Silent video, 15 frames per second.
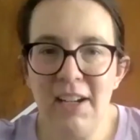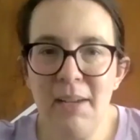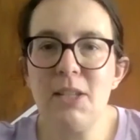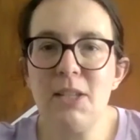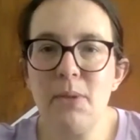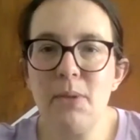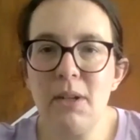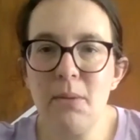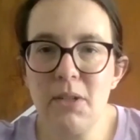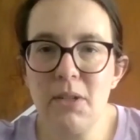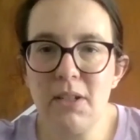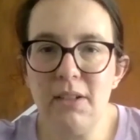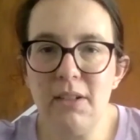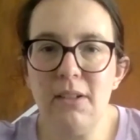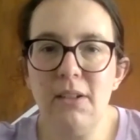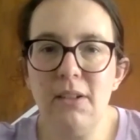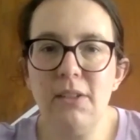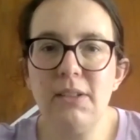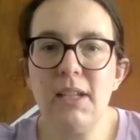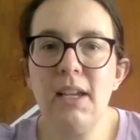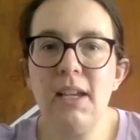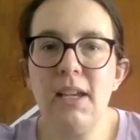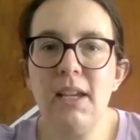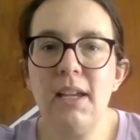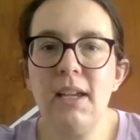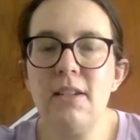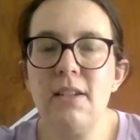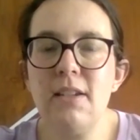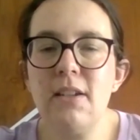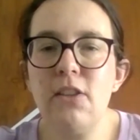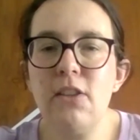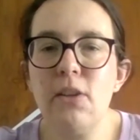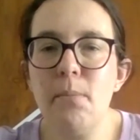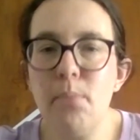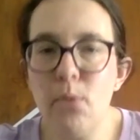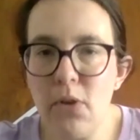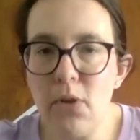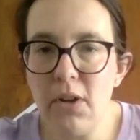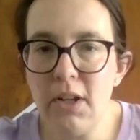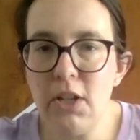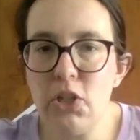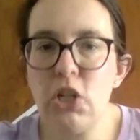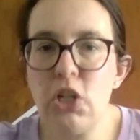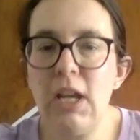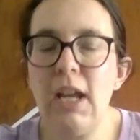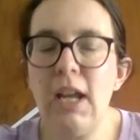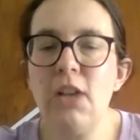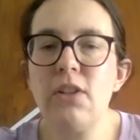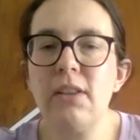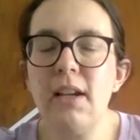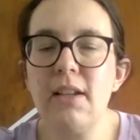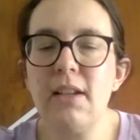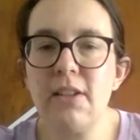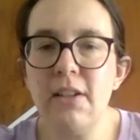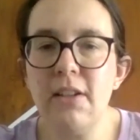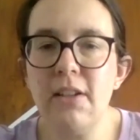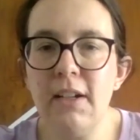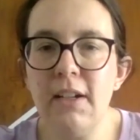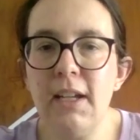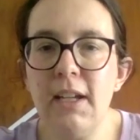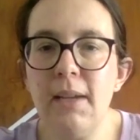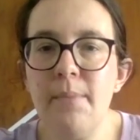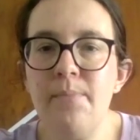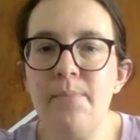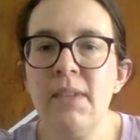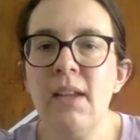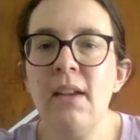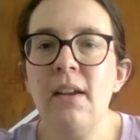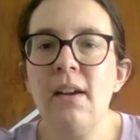that's what it was called, and the board had changed at that time